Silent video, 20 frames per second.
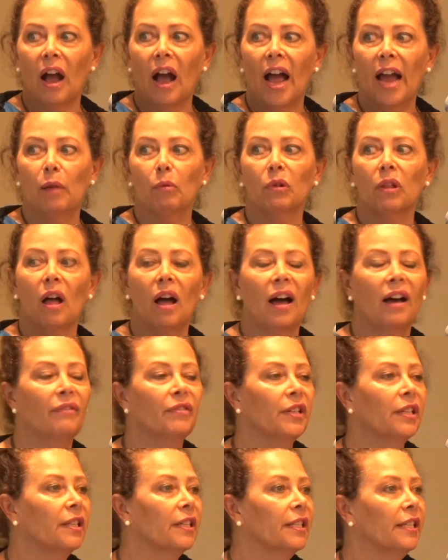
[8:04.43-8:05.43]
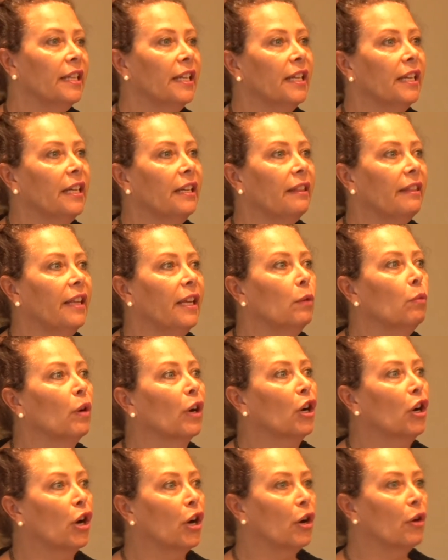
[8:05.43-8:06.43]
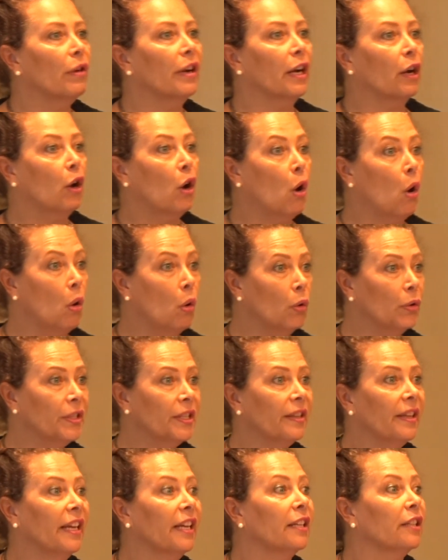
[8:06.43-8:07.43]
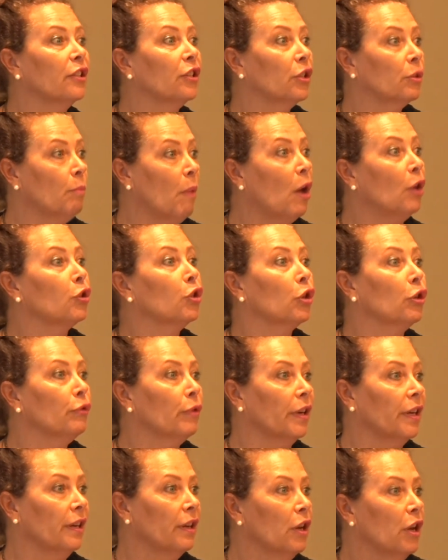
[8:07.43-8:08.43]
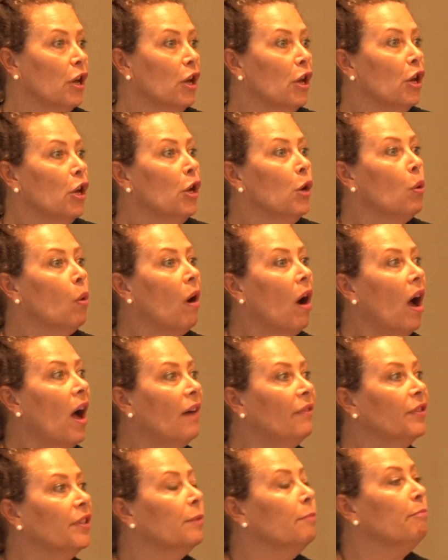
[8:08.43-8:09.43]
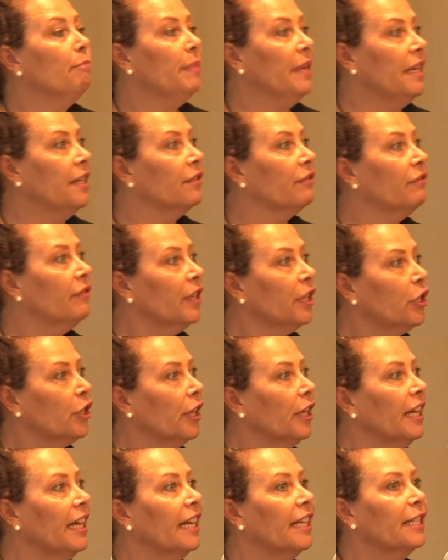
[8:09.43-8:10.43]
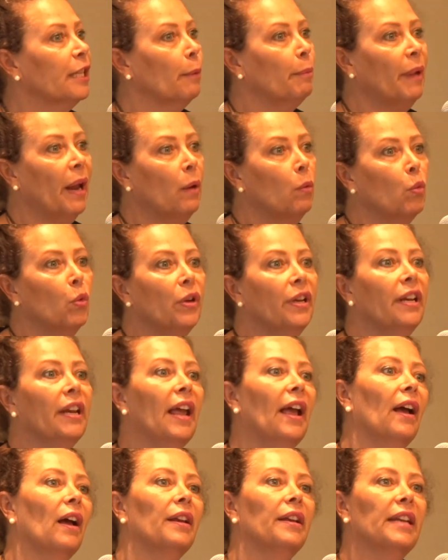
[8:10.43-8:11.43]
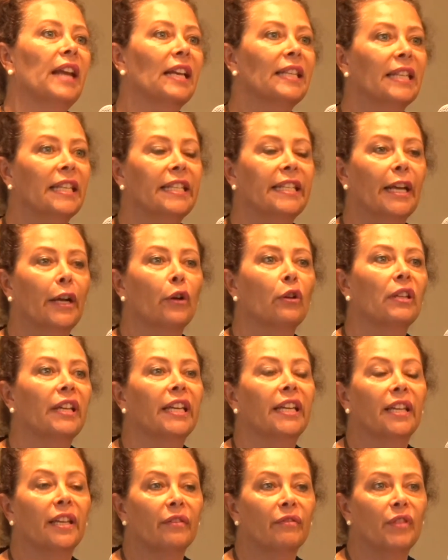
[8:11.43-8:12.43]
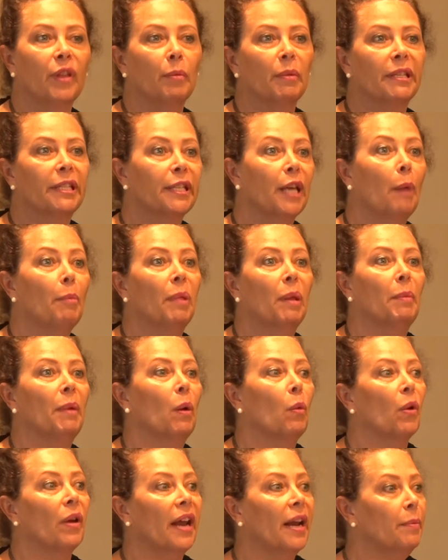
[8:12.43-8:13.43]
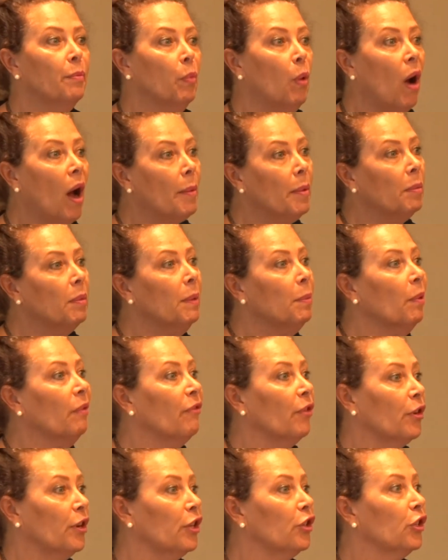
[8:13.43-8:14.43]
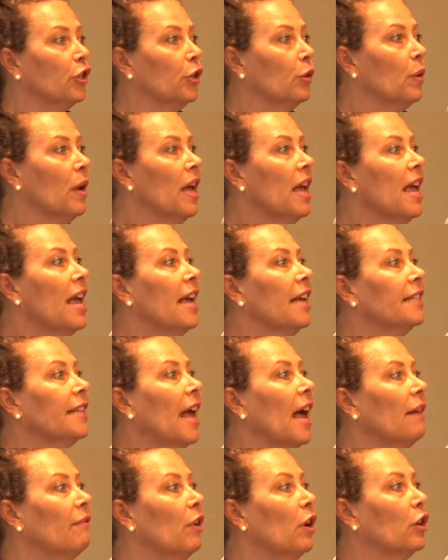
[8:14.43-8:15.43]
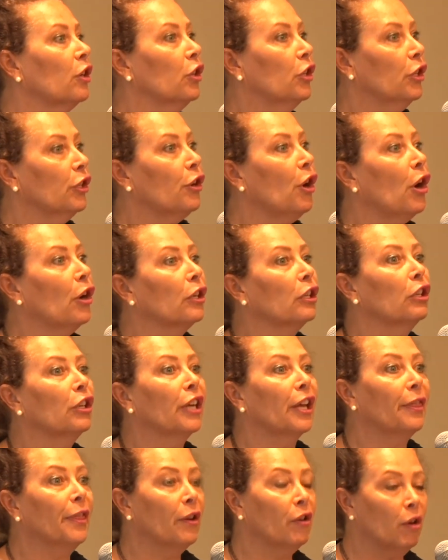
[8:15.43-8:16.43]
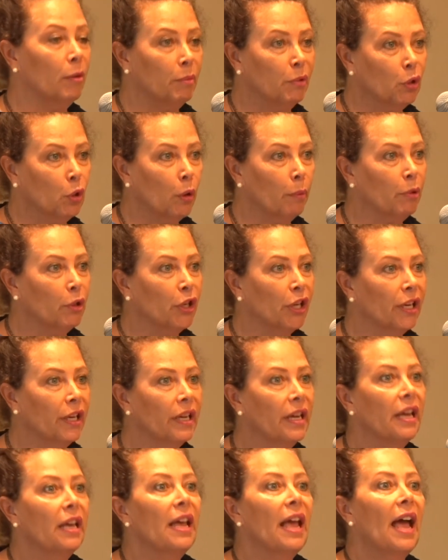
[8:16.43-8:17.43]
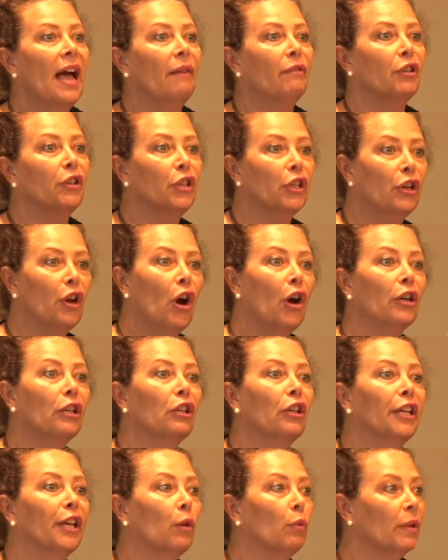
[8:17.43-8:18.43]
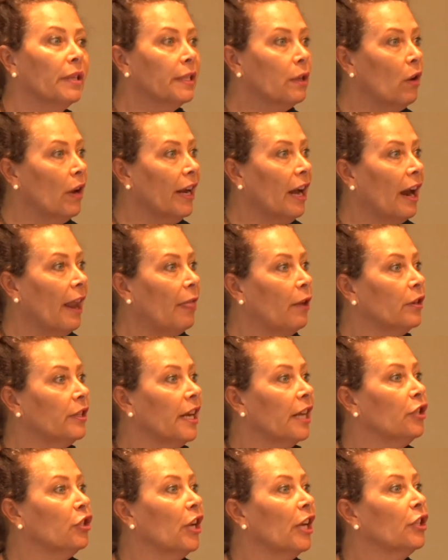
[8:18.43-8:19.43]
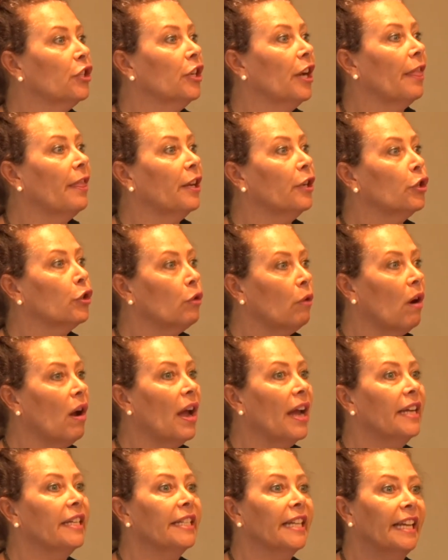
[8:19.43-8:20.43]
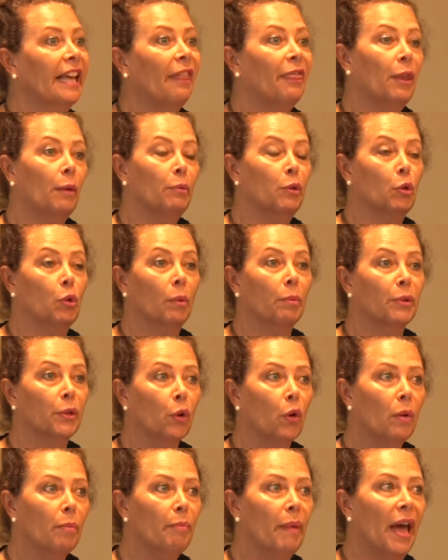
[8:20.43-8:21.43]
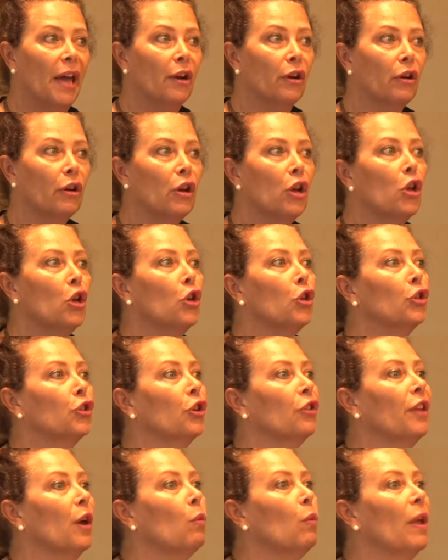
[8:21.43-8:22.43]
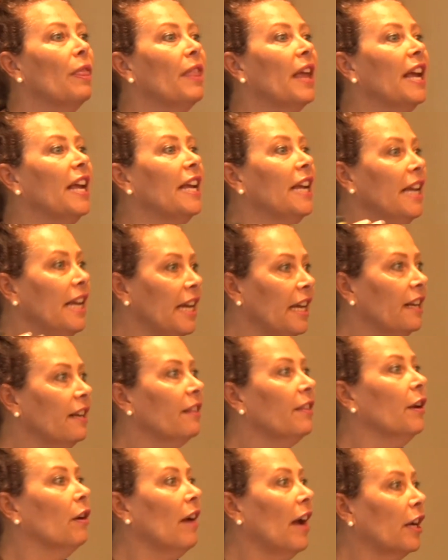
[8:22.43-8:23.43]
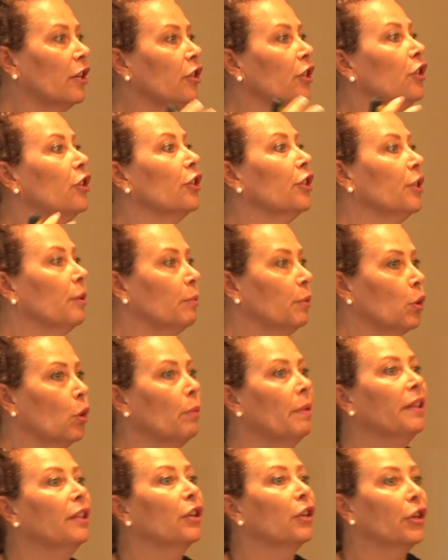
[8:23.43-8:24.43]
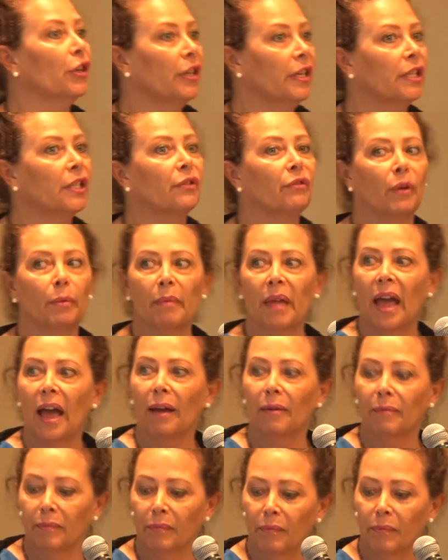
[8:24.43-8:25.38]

I will often see the recurrent colds thing in small children who are often B deficient, except I wouldn't necessarily give them a supplement. What I'd probably prefer to do is have a good hard look at their absorption, have a good hard look at what's going on in their digestion, and then trying to get them to absorb better so that when they eat, they're actually just absorbing the goodies from that.